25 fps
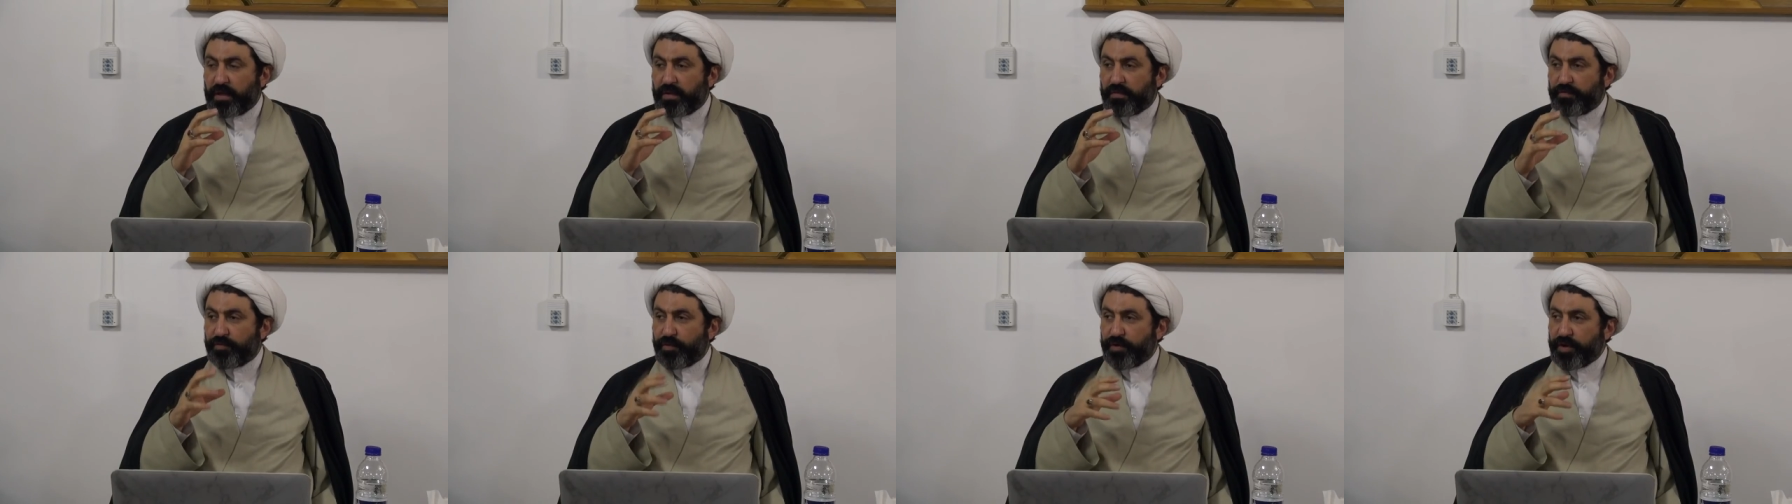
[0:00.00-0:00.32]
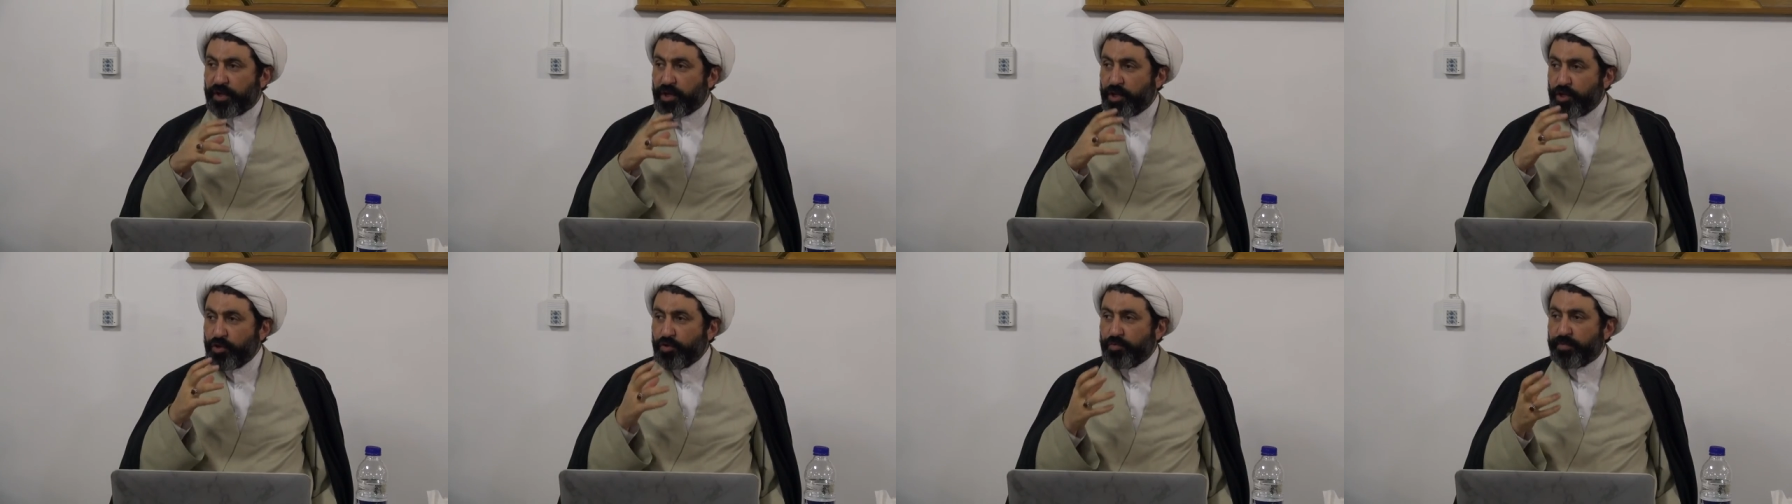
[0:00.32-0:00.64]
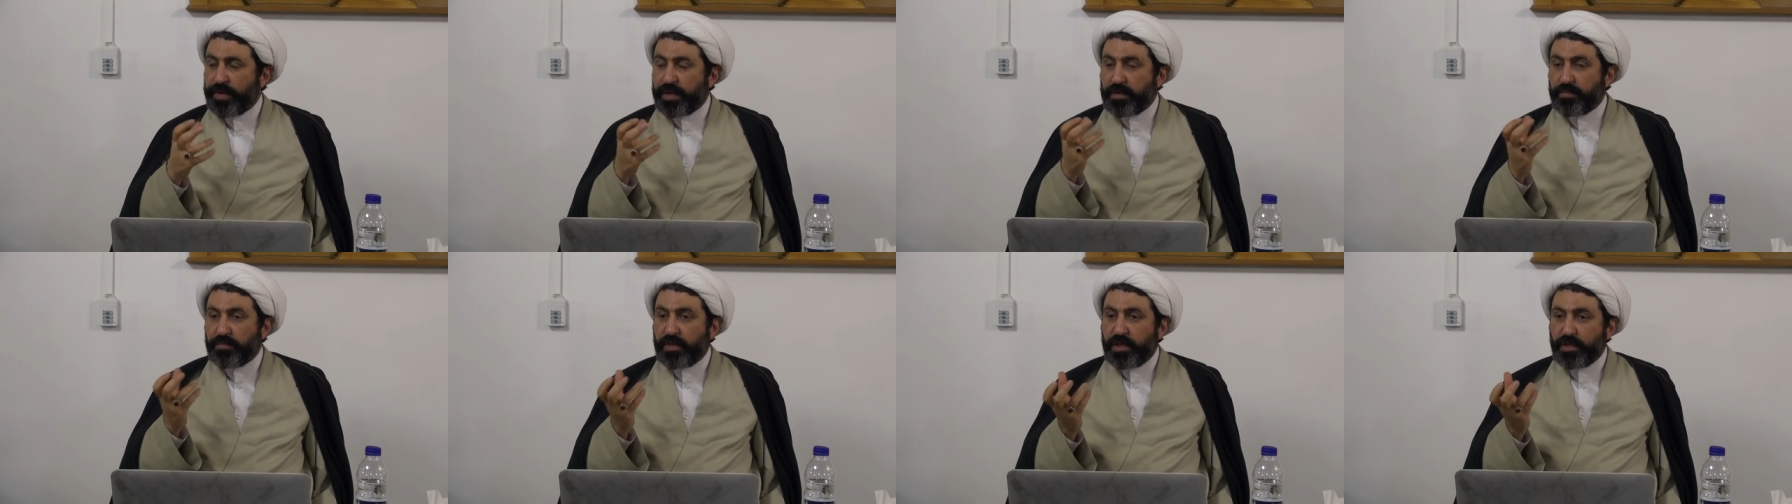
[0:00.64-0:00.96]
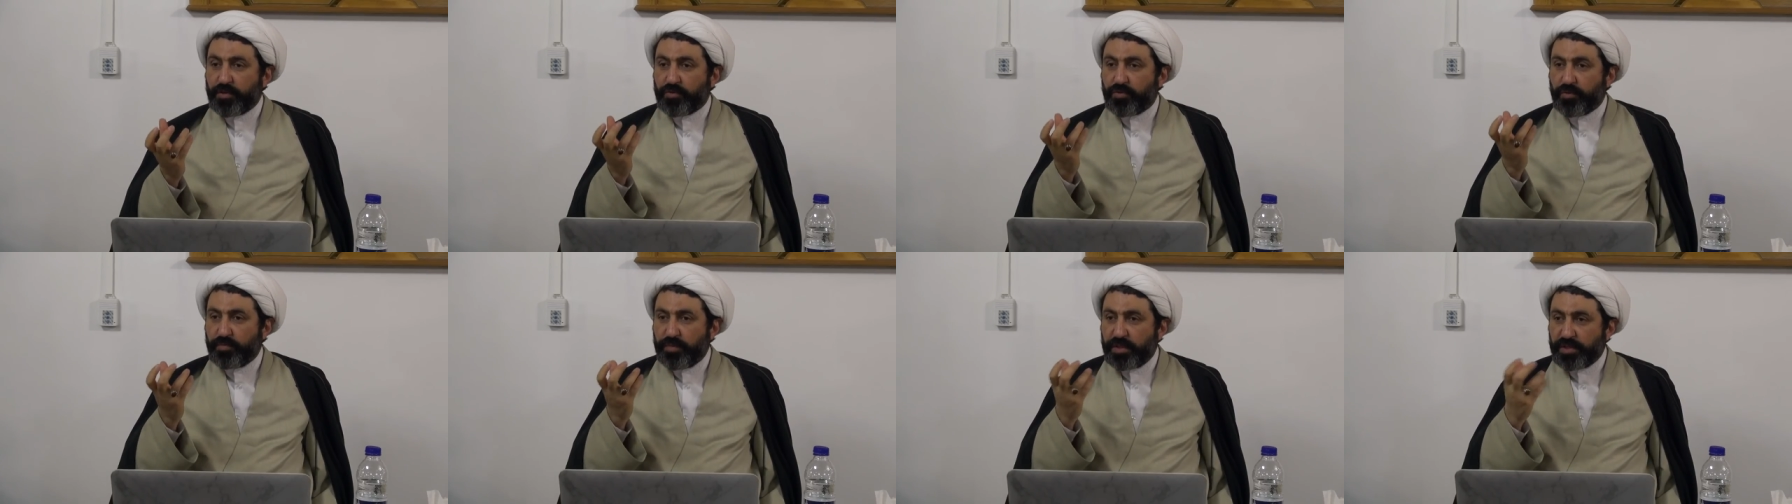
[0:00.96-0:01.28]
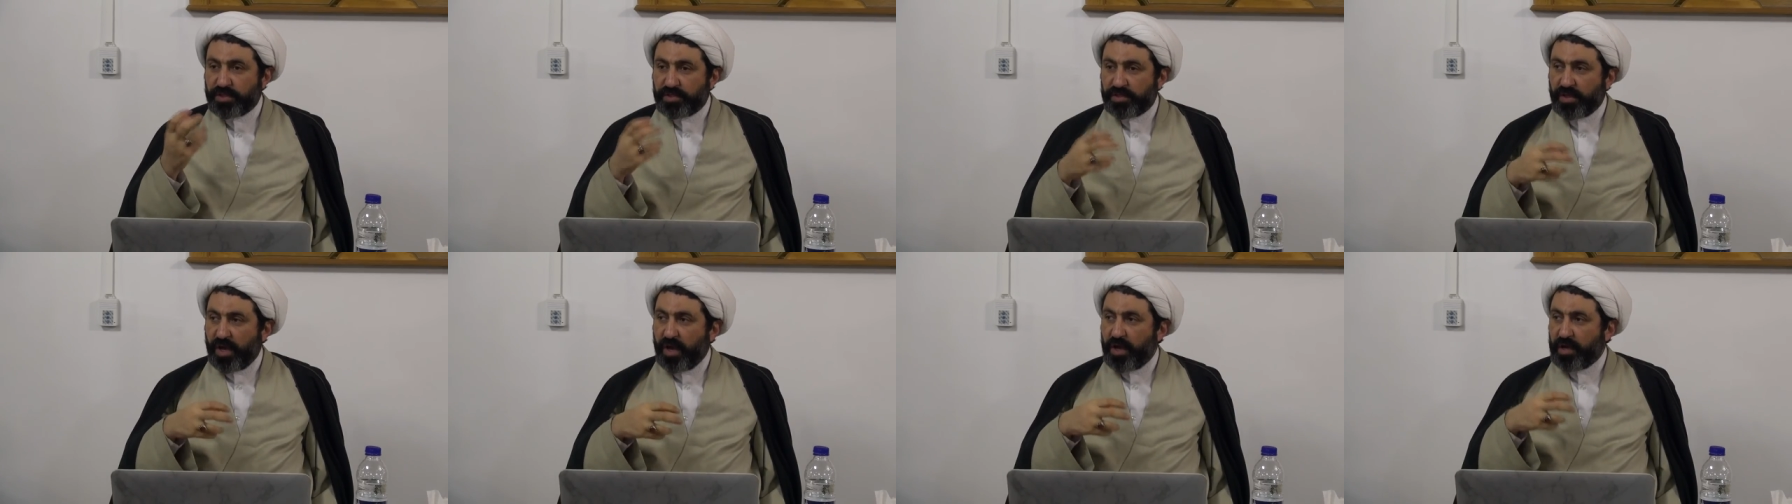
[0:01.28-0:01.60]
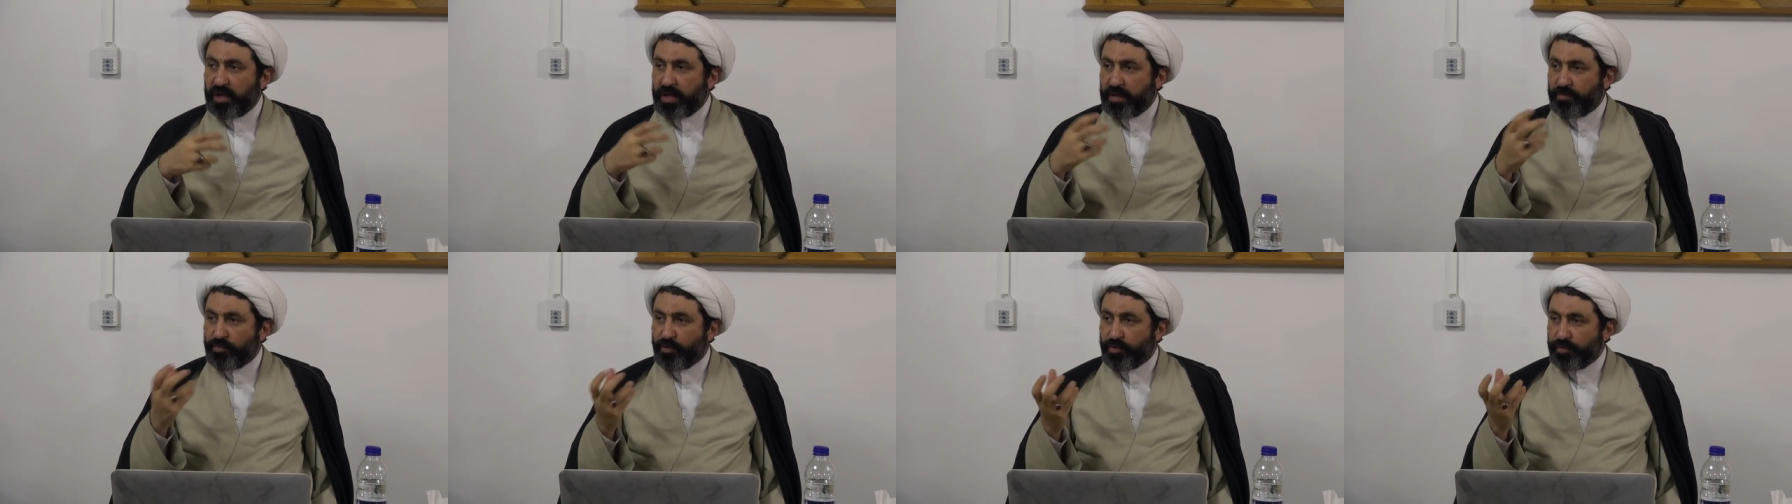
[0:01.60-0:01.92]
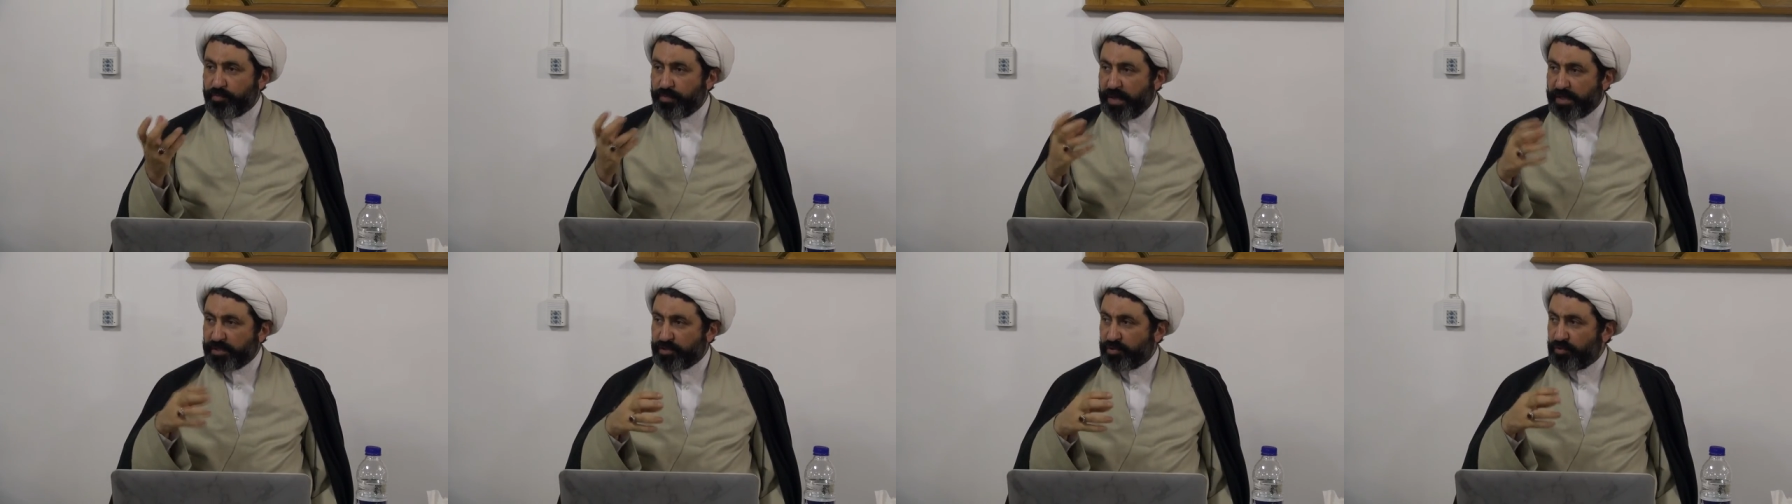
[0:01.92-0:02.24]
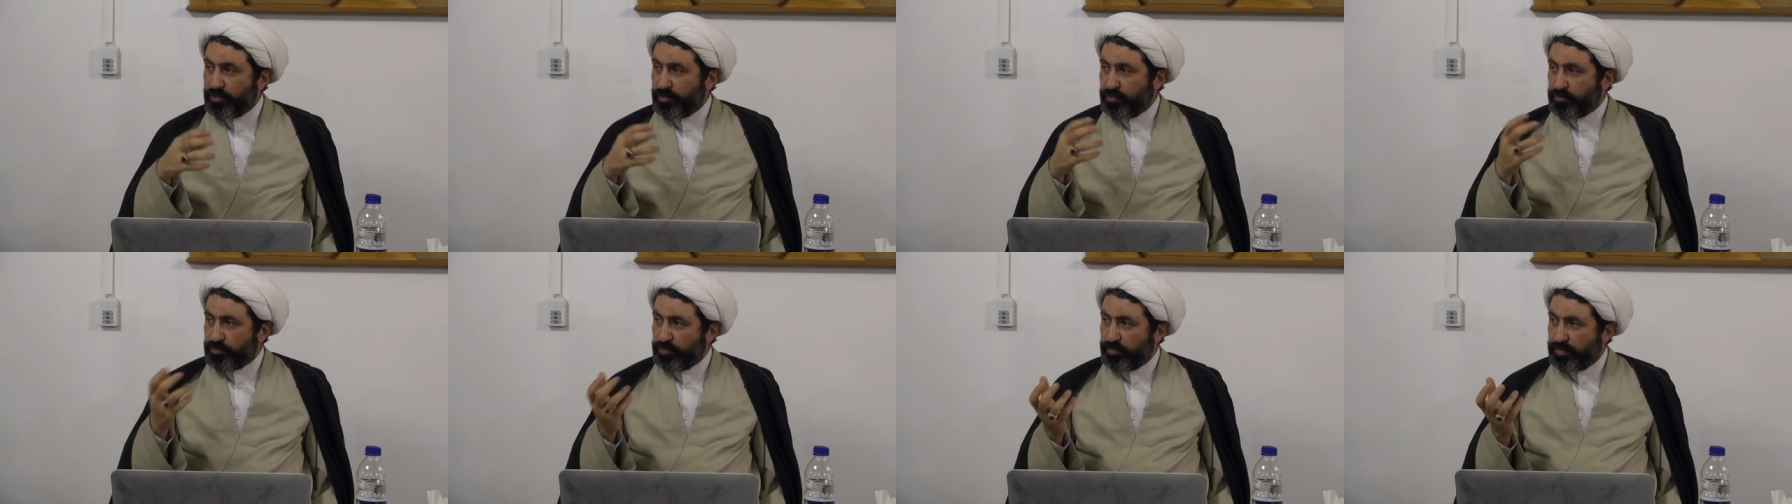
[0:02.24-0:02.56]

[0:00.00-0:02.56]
for a human being to be zalim or mazlum,